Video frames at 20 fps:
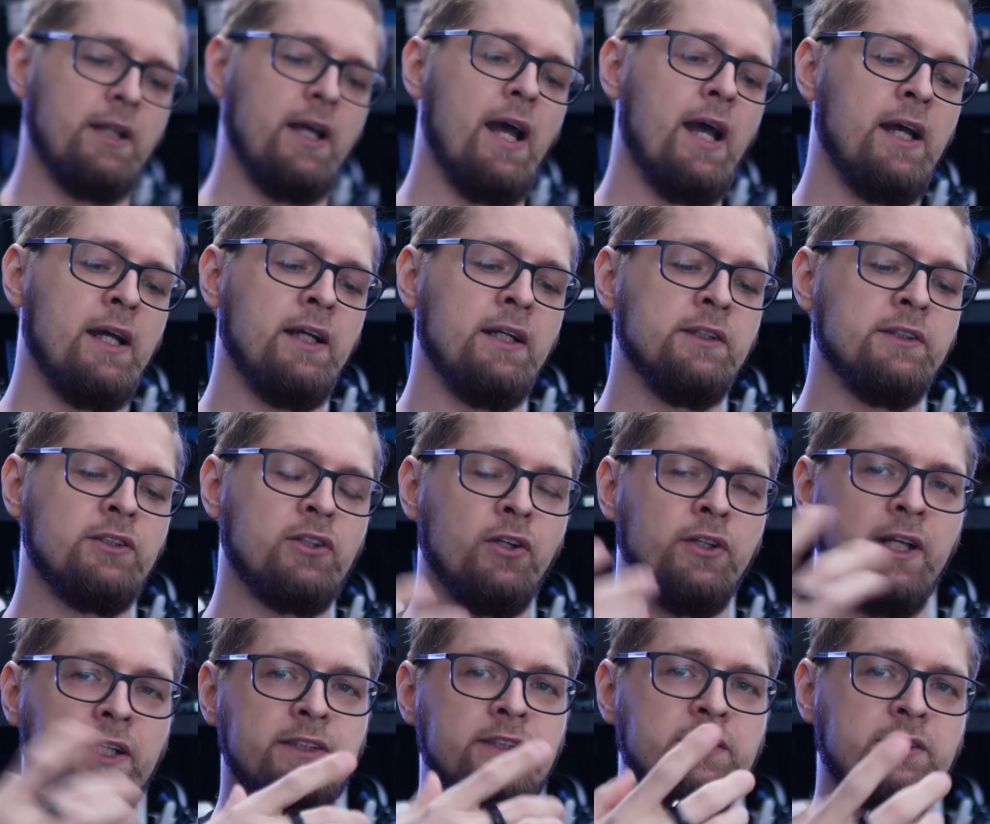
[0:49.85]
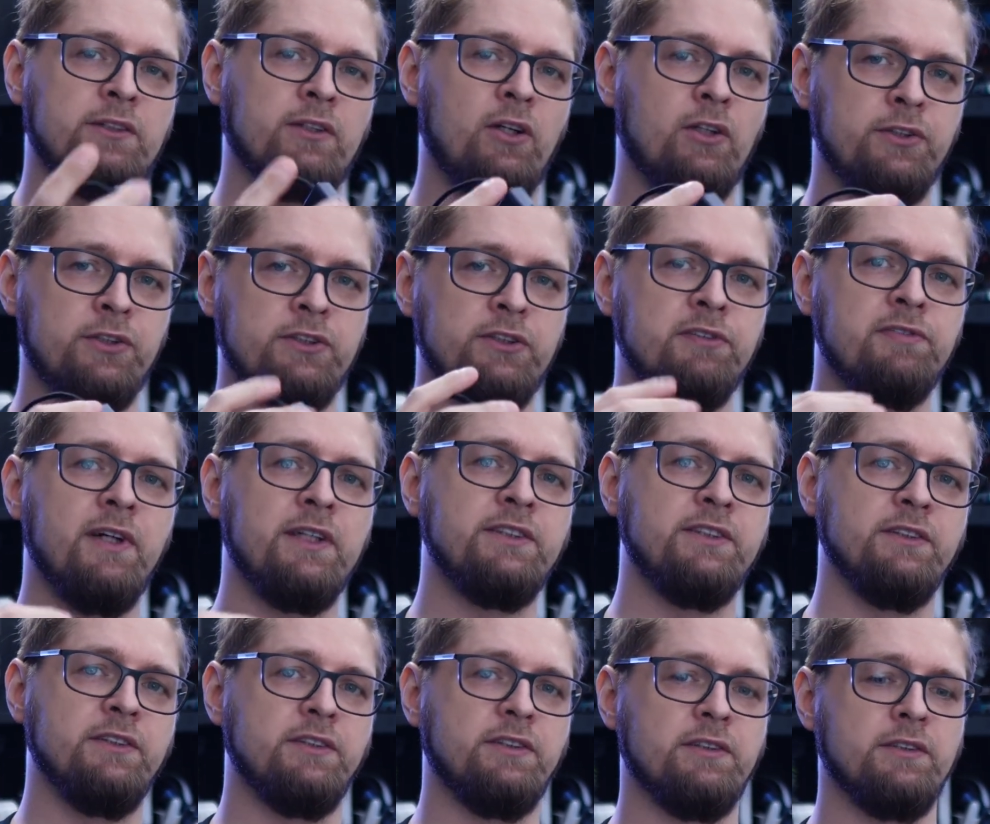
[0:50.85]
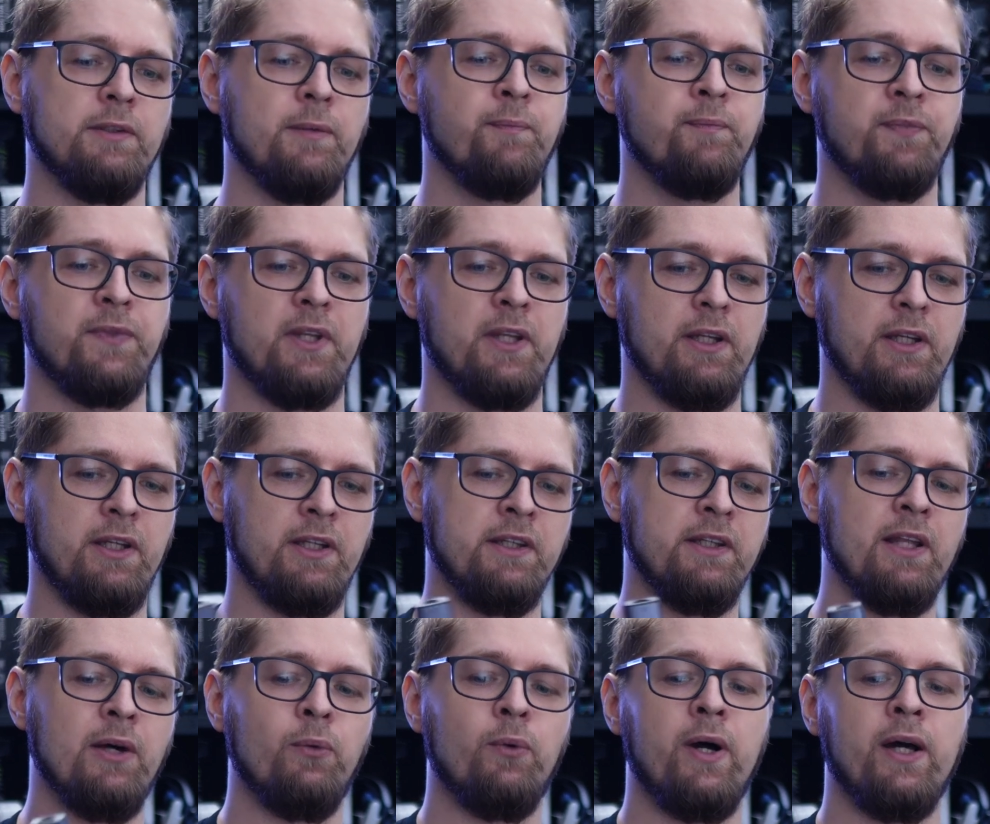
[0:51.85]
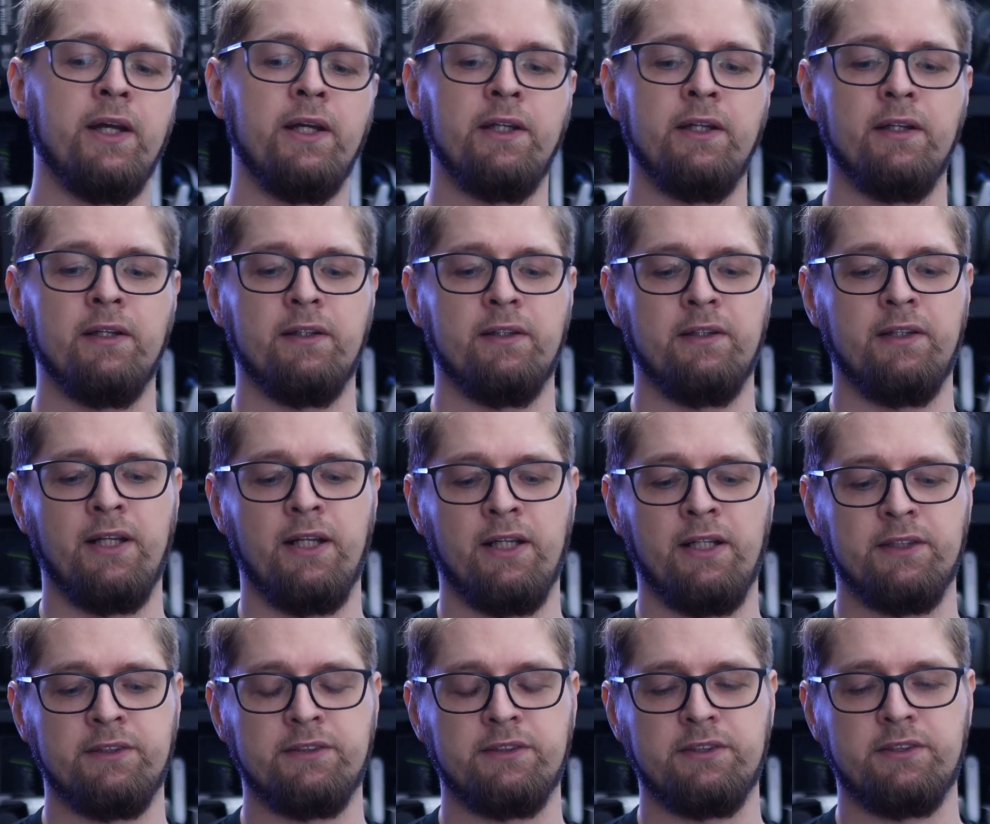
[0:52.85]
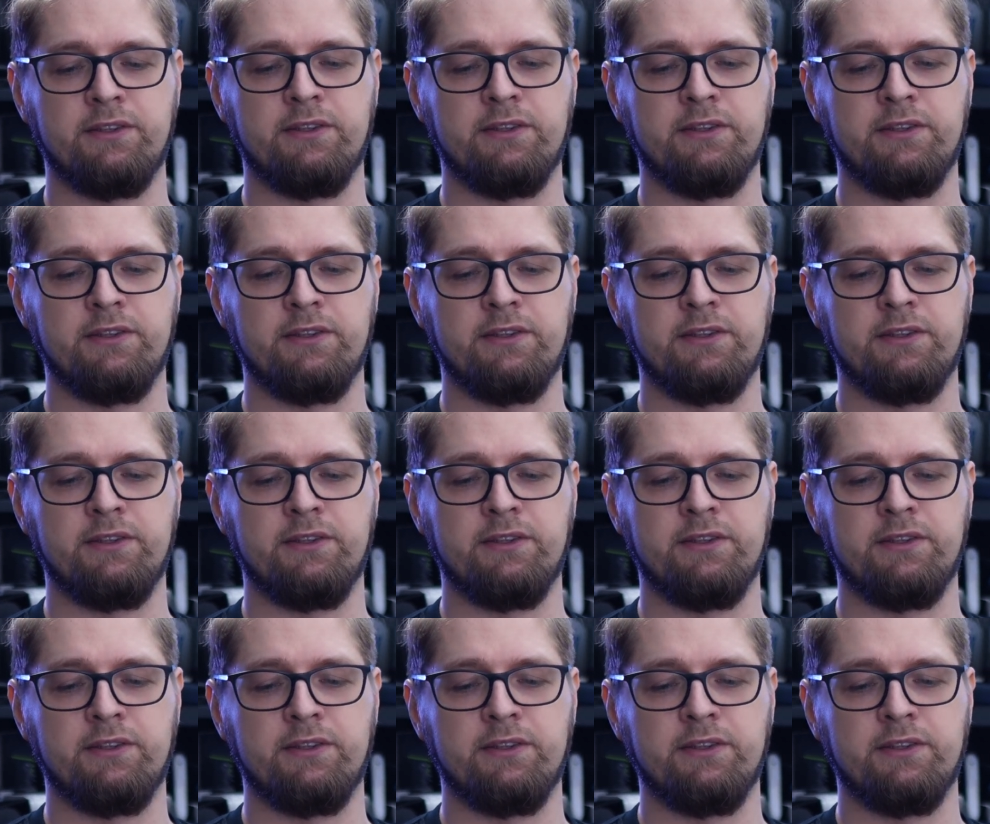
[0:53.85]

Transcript: and connect other devices in the way that